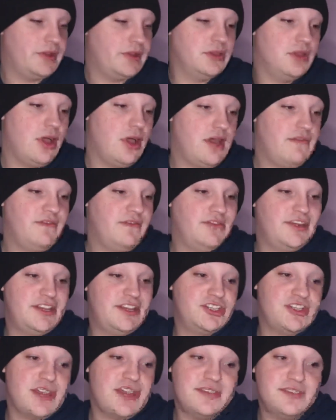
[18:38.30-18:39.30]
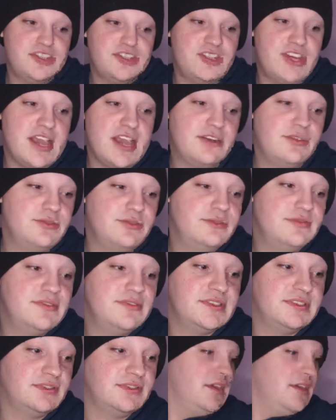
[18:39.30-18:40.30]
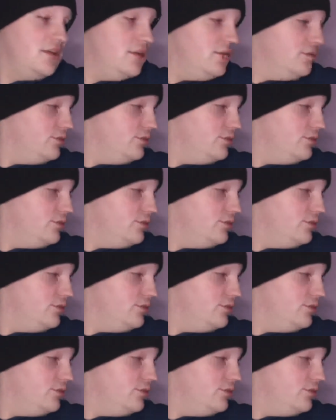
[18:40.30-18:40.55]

live on each other's channels and all